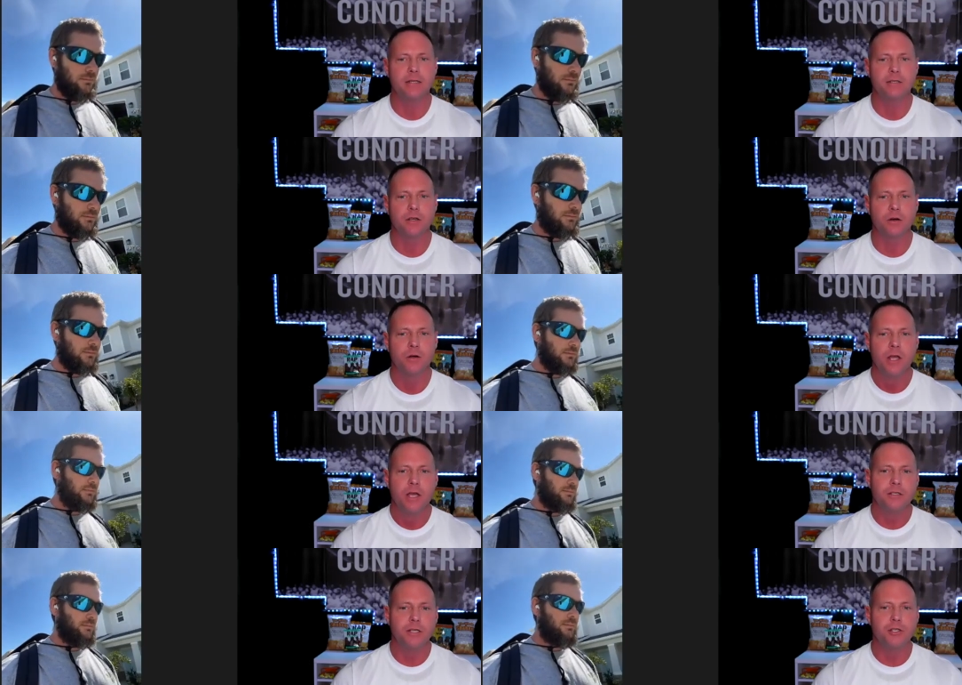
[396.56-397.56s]
Speaker 1: So
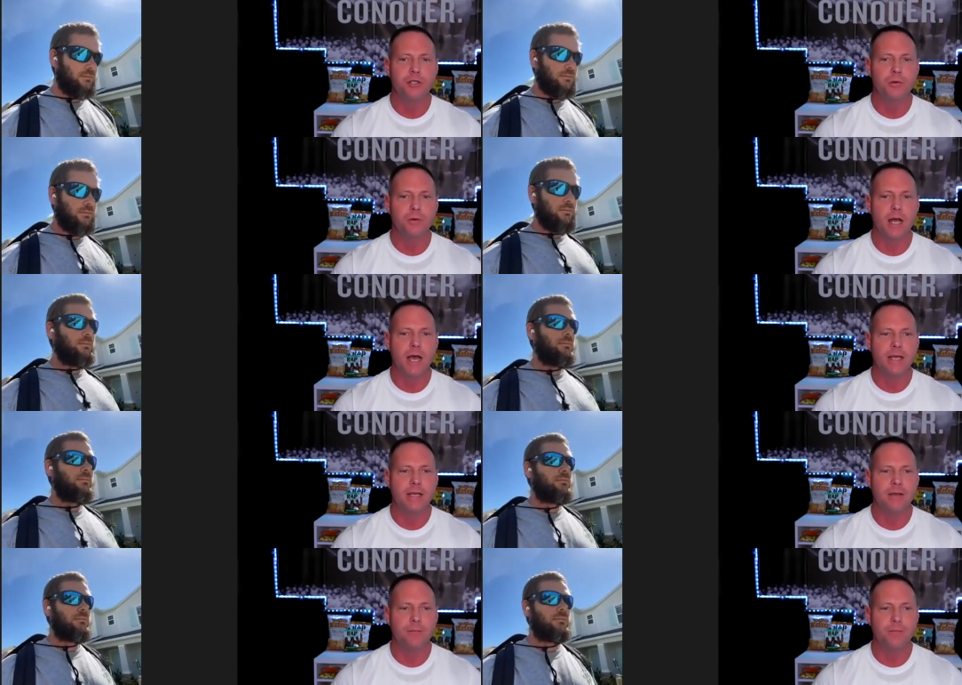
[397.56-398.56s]
did you
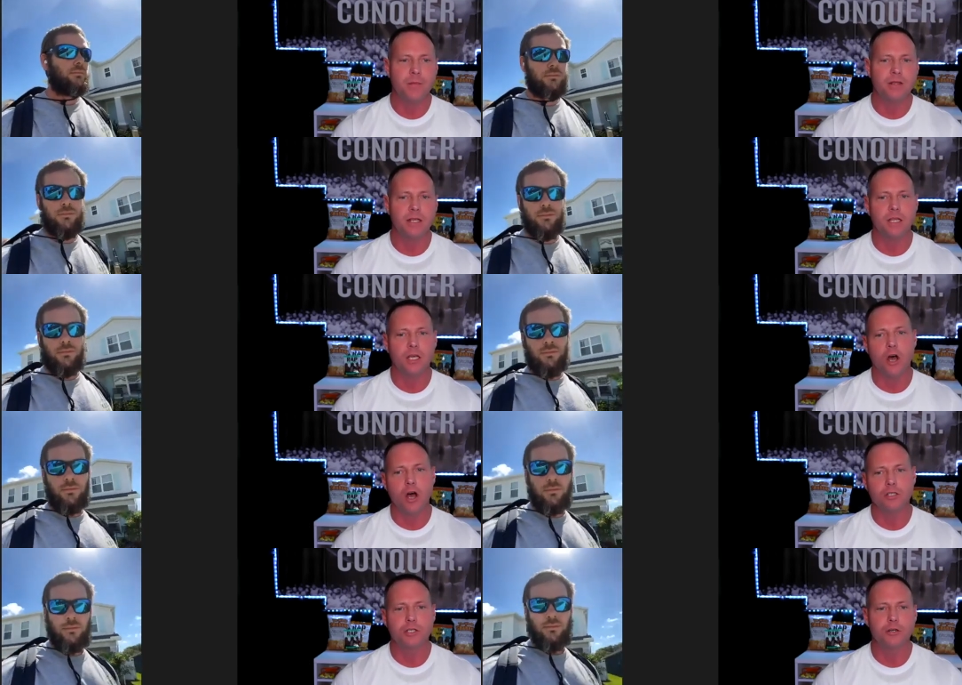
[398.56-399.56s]
like did the
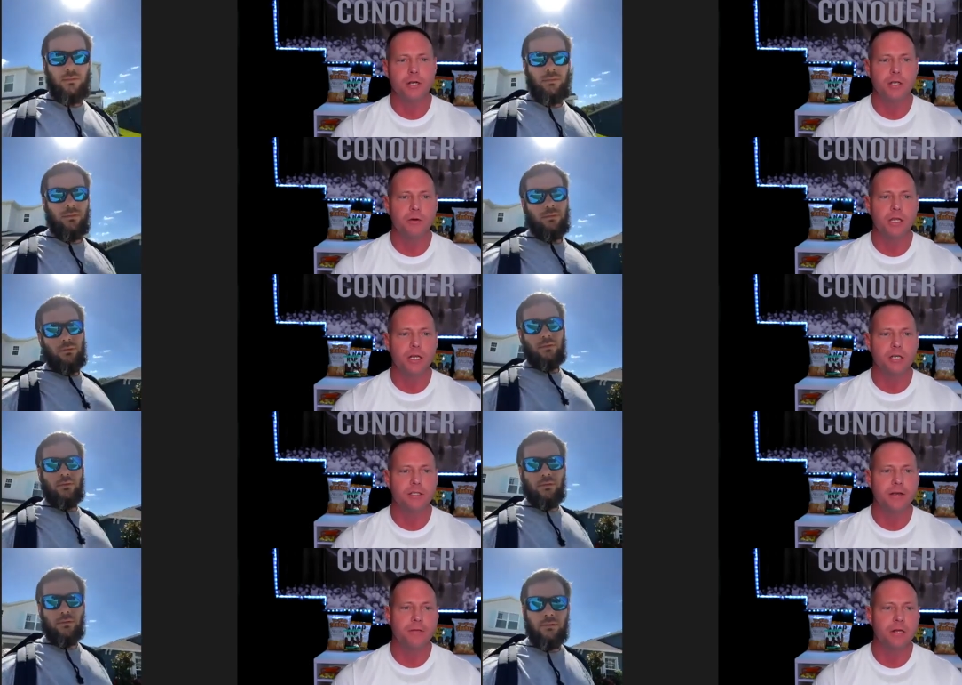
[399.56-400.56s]
guards treat you a little
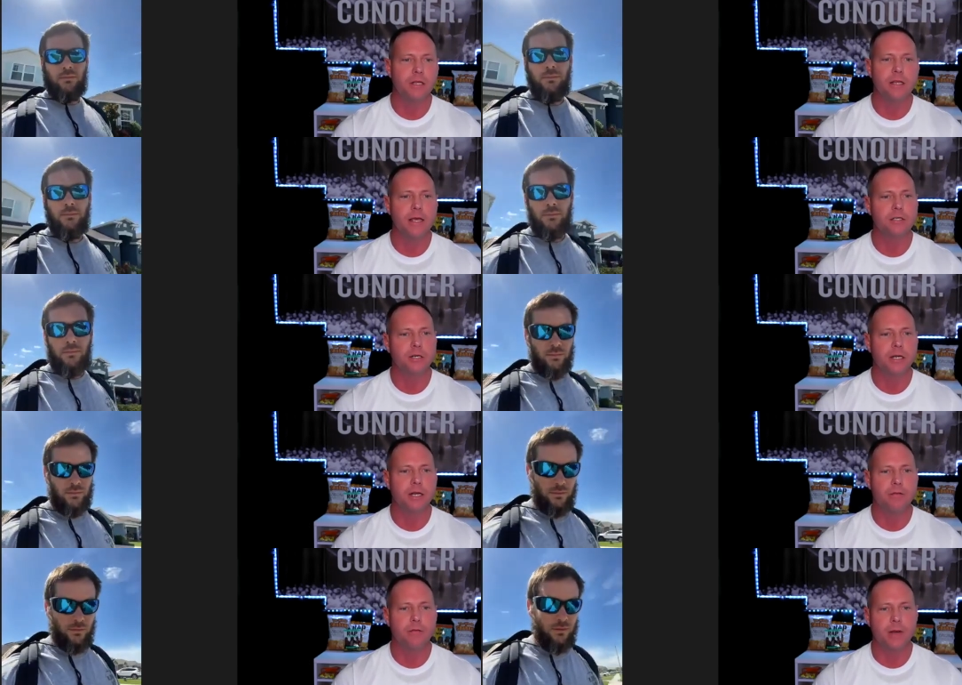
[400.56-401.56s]
different than they treated
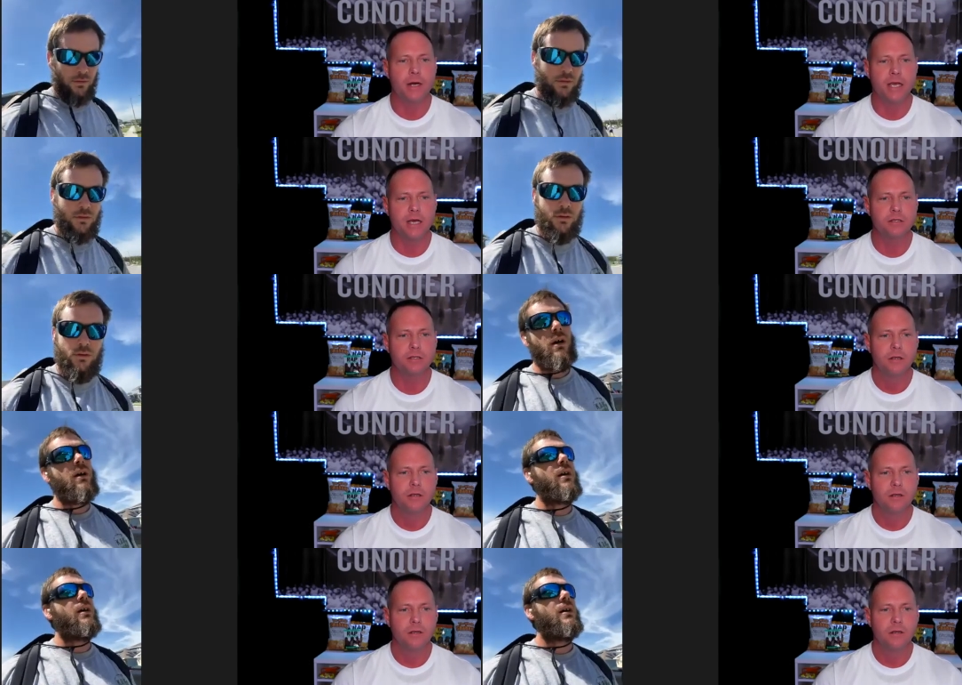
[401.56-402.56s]
everybody else?
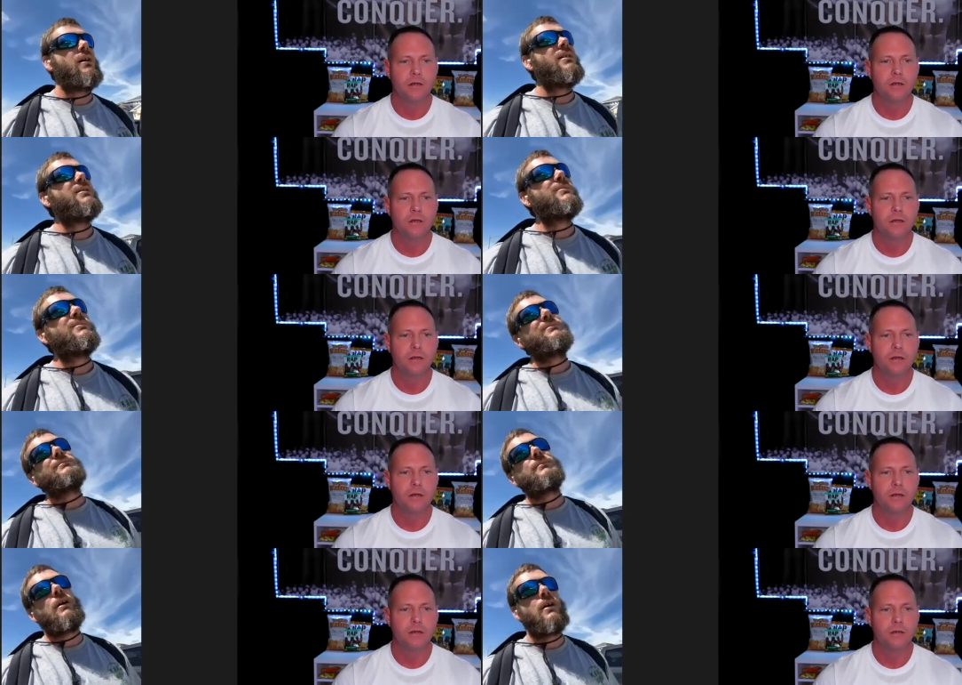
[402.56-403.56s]
Speaker 2: Um,
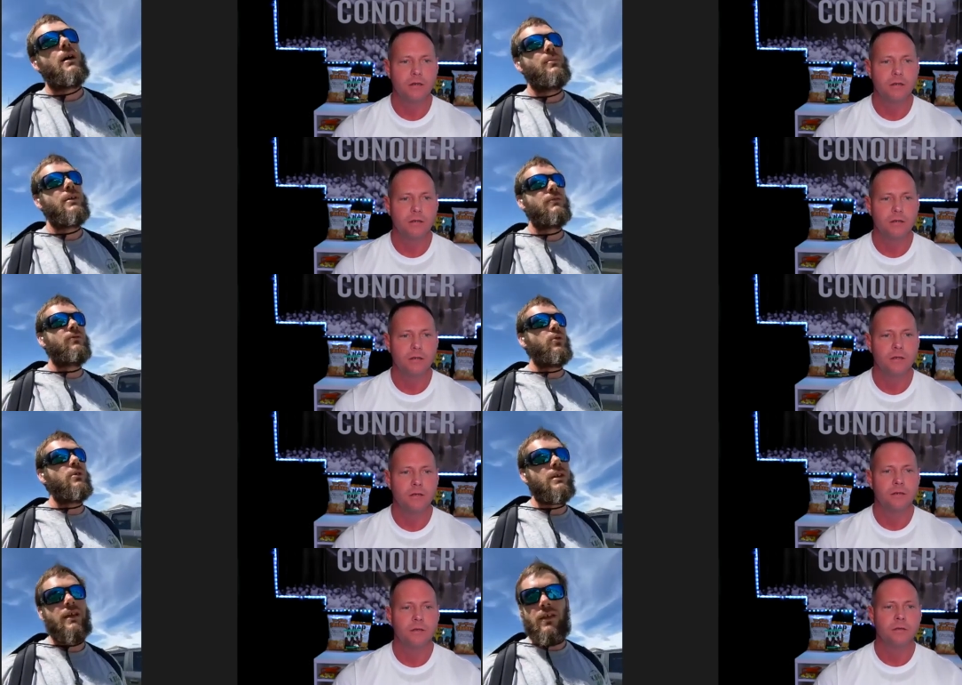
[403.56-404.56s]
I mean, of
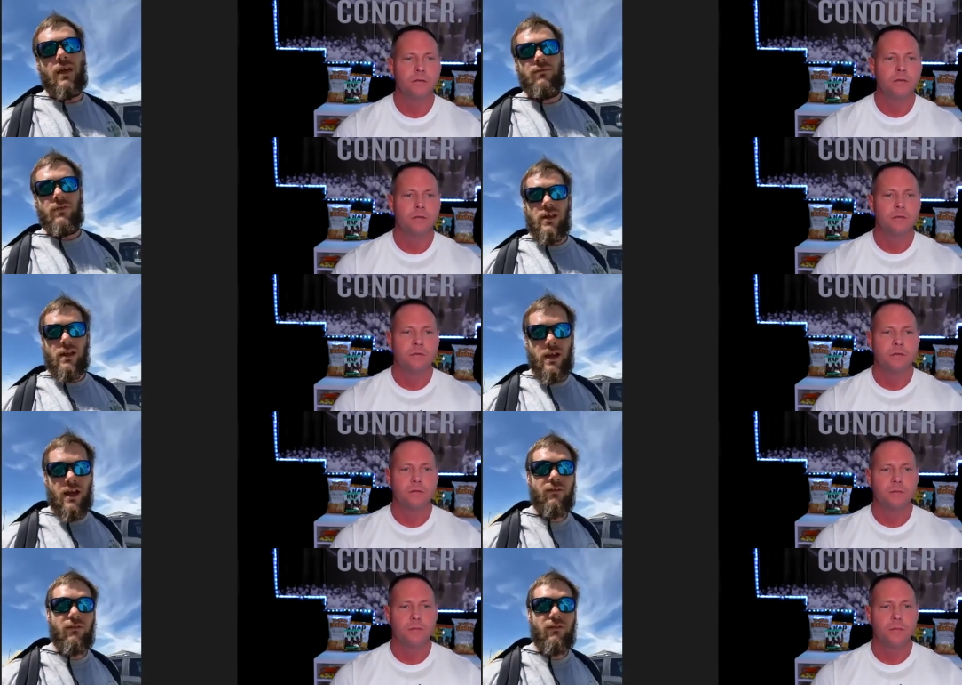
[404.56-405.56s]
course, I, I feel like I
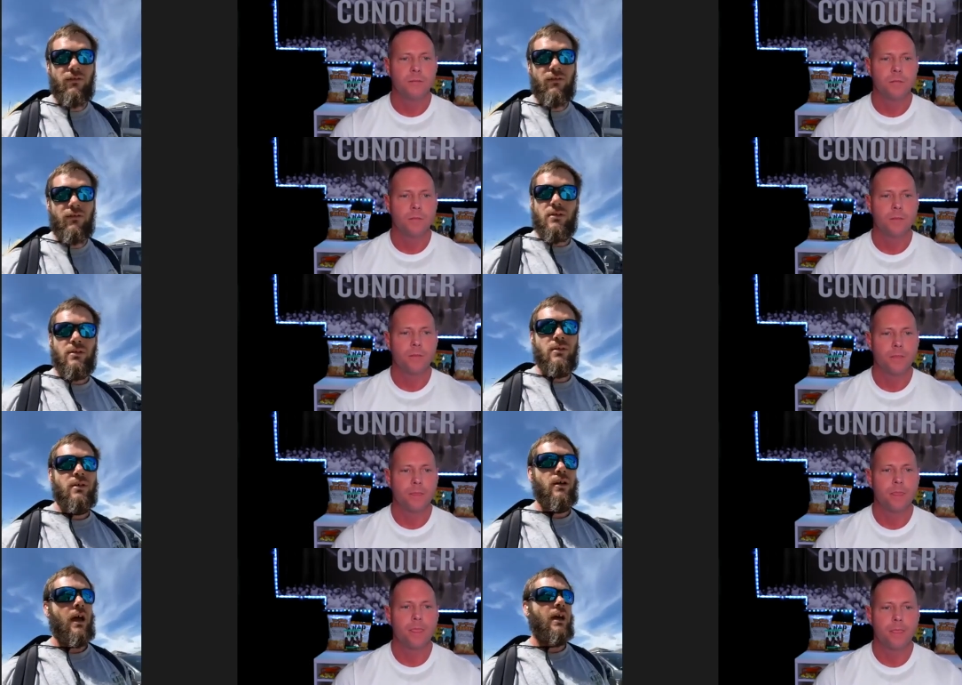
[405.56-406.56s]
got favor
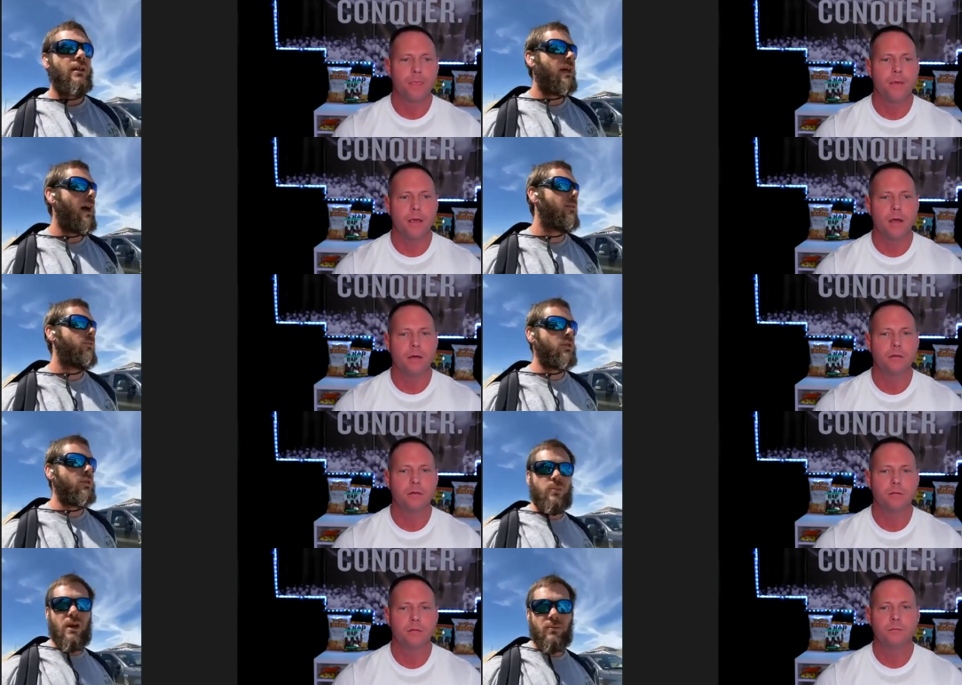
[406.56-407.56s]
out yeah. out of
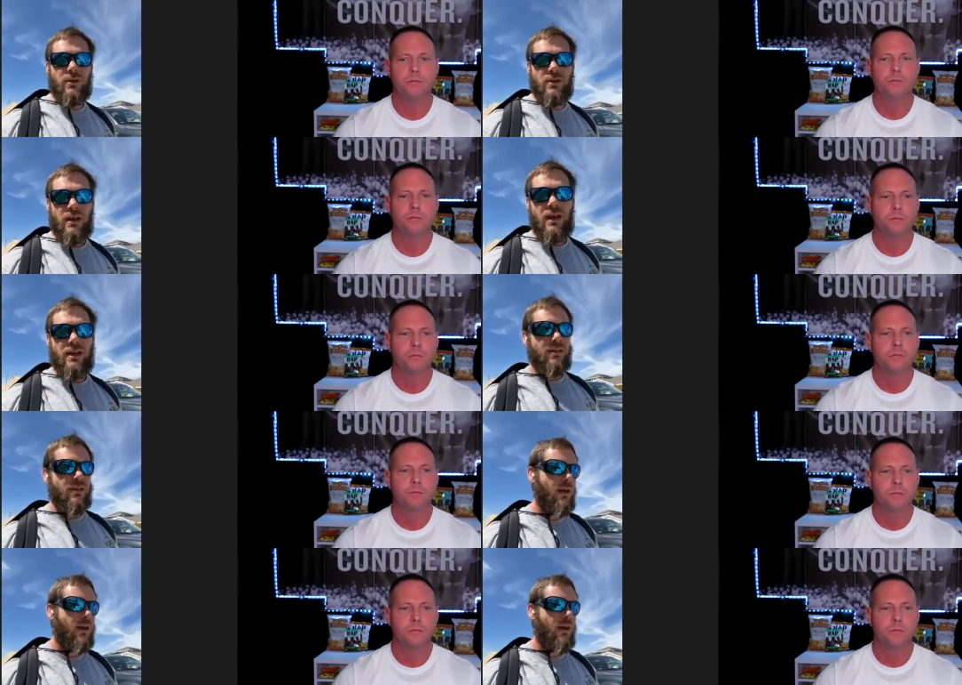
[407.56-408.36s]
respect because I got to